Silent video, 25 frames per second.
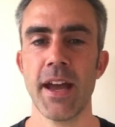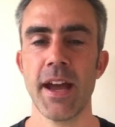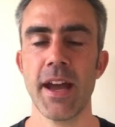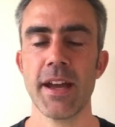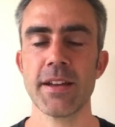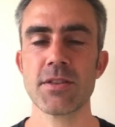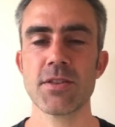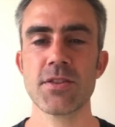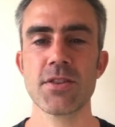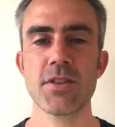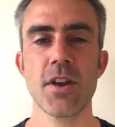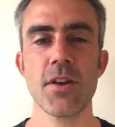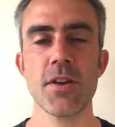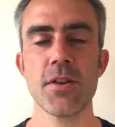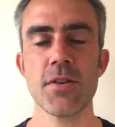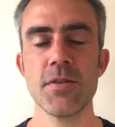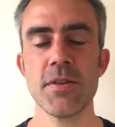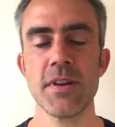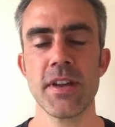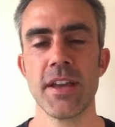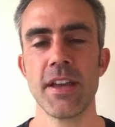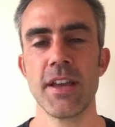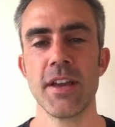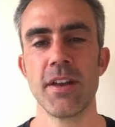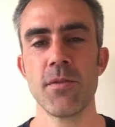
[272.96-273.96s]
And so
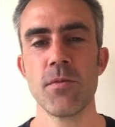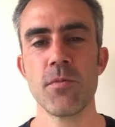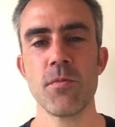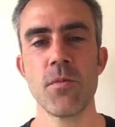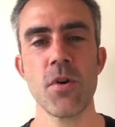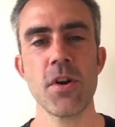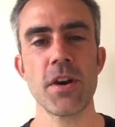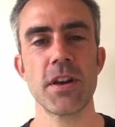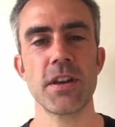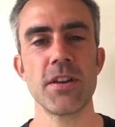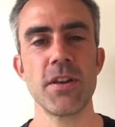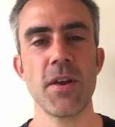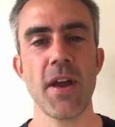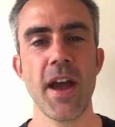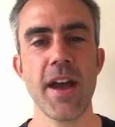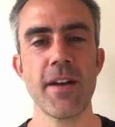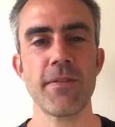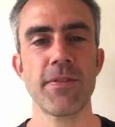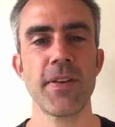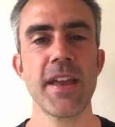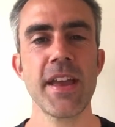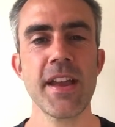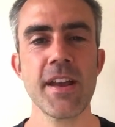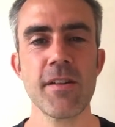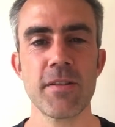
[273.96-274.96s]
what you
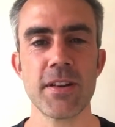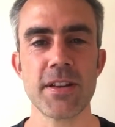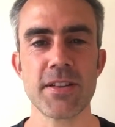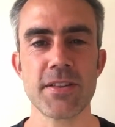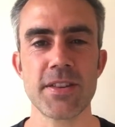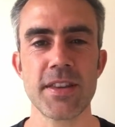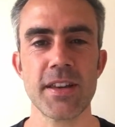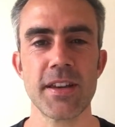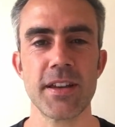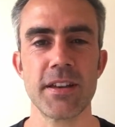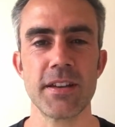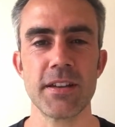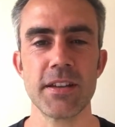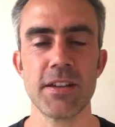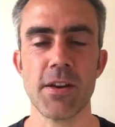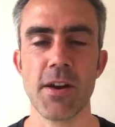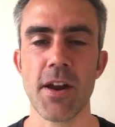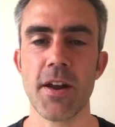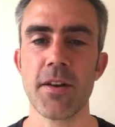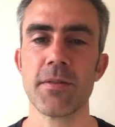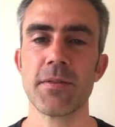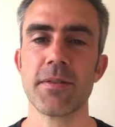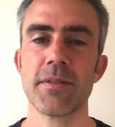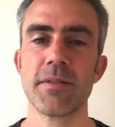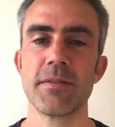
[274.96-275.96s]
have here is that,
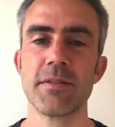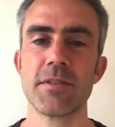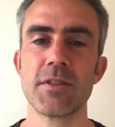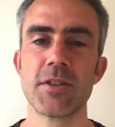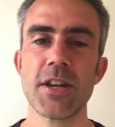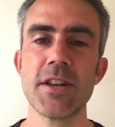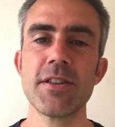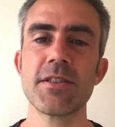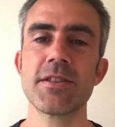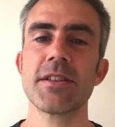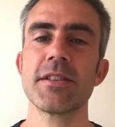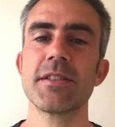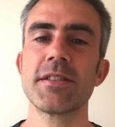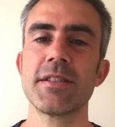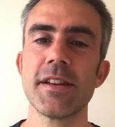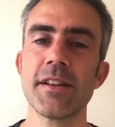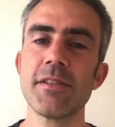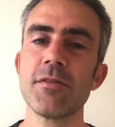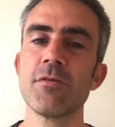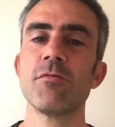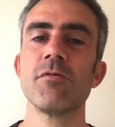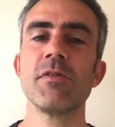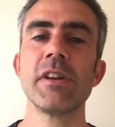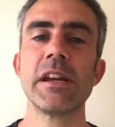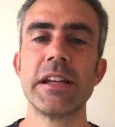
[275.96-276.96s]
Jesus
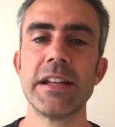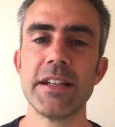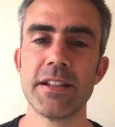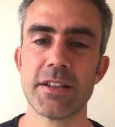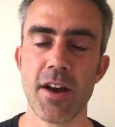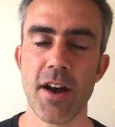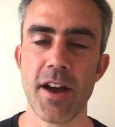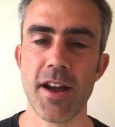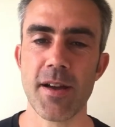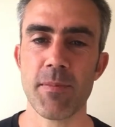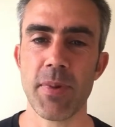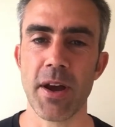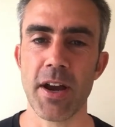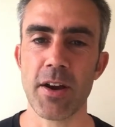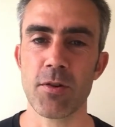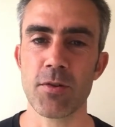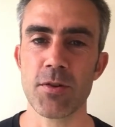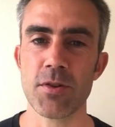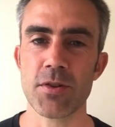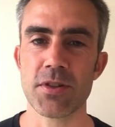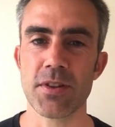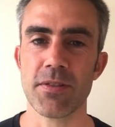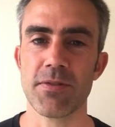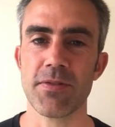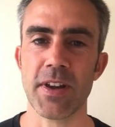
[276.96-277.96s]
didn't really die by
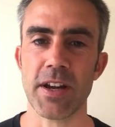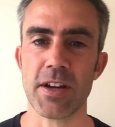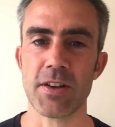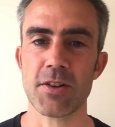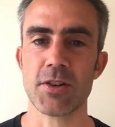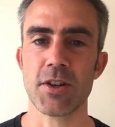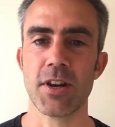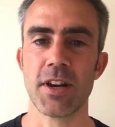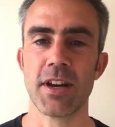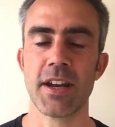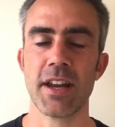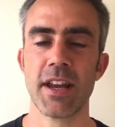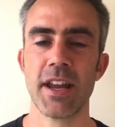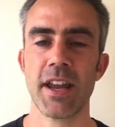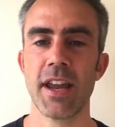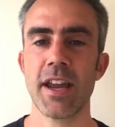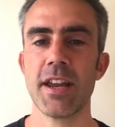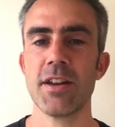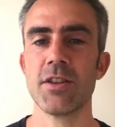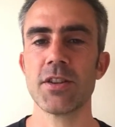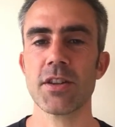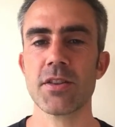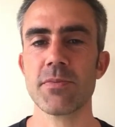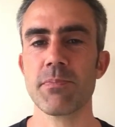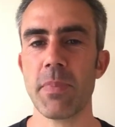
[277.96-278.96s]
crucifixion.
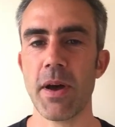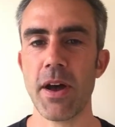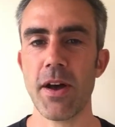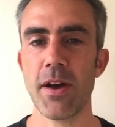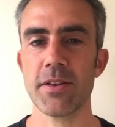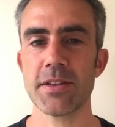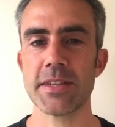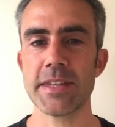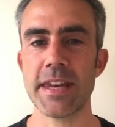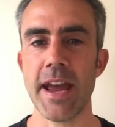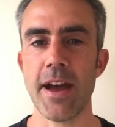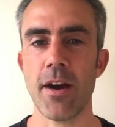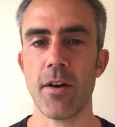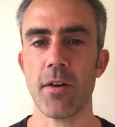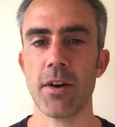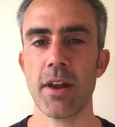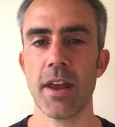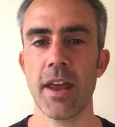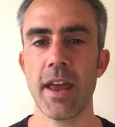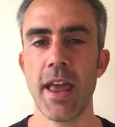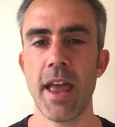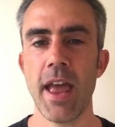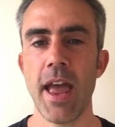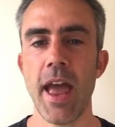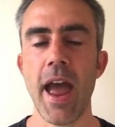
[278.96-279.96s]
He just passed out.
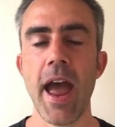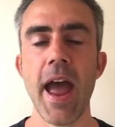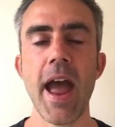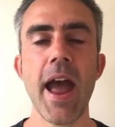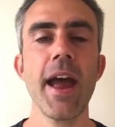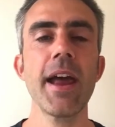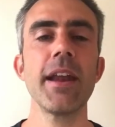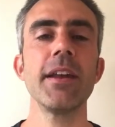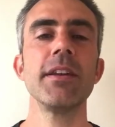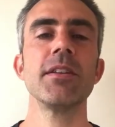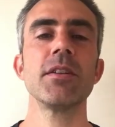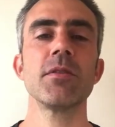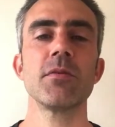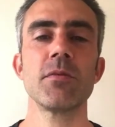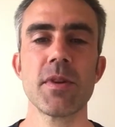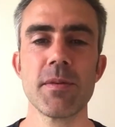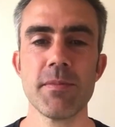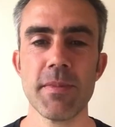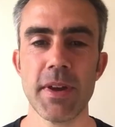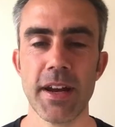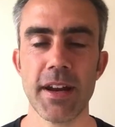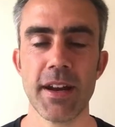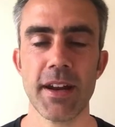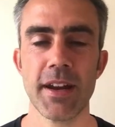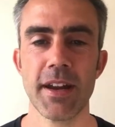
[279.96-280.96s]
And the
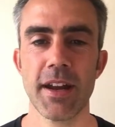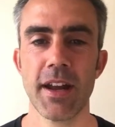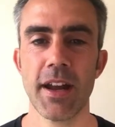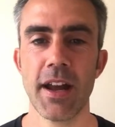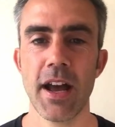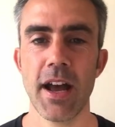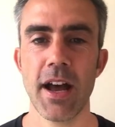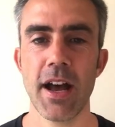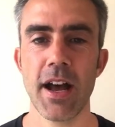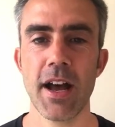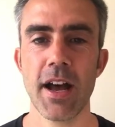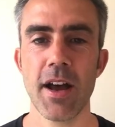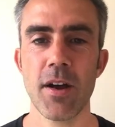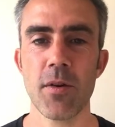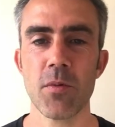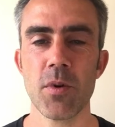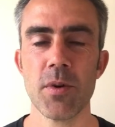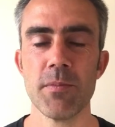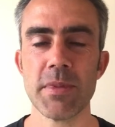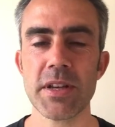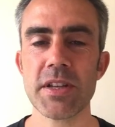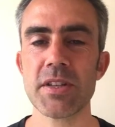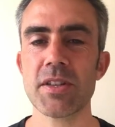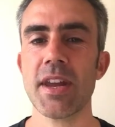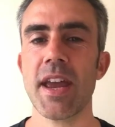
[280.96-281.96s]
women
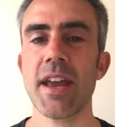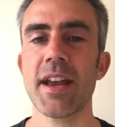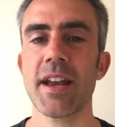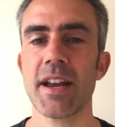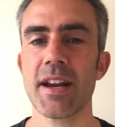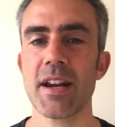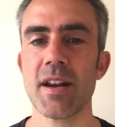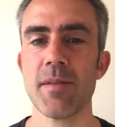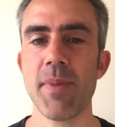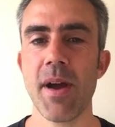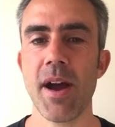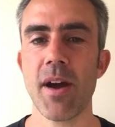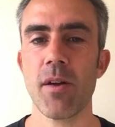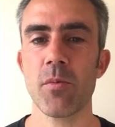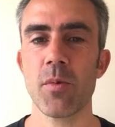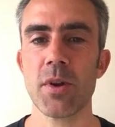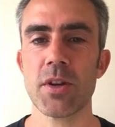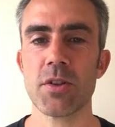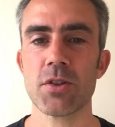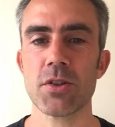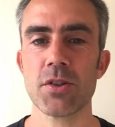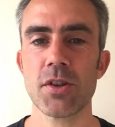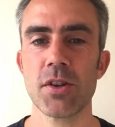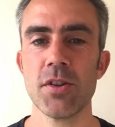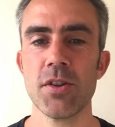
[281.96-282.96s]
were mistaken about
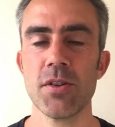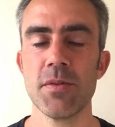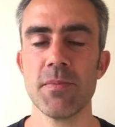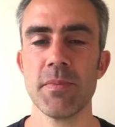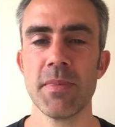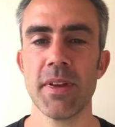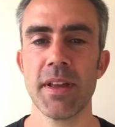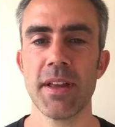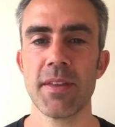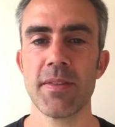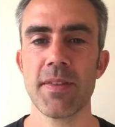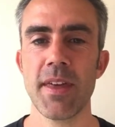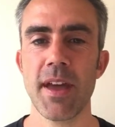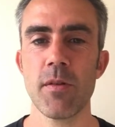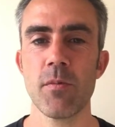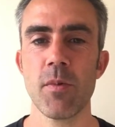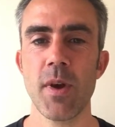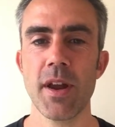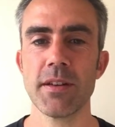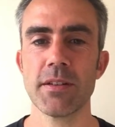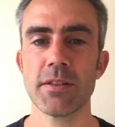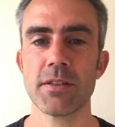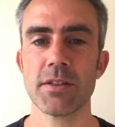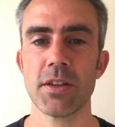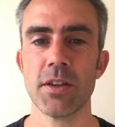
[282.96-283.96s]
which tomb they
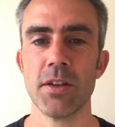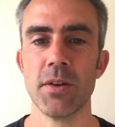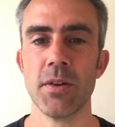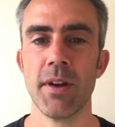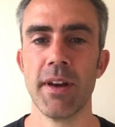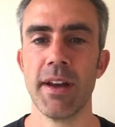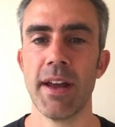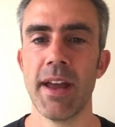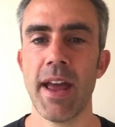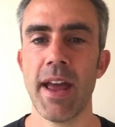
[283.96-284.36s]
went to.